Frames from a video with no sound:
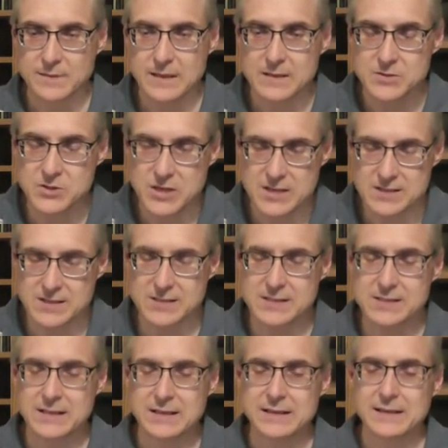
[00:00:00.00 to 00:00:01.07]

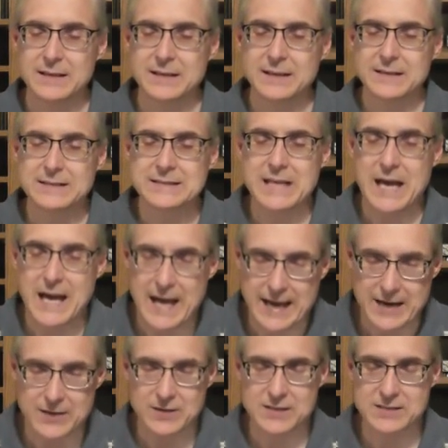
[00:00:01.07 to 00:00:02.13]
Jesus,
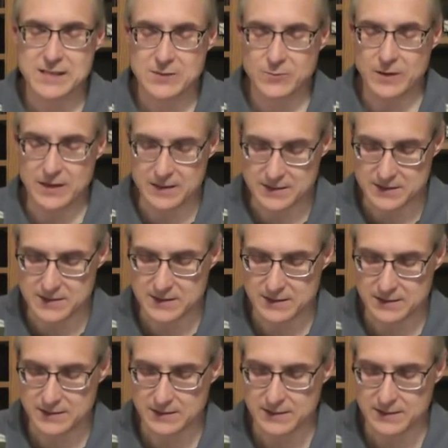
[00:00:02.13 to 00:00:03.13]
tired as he was,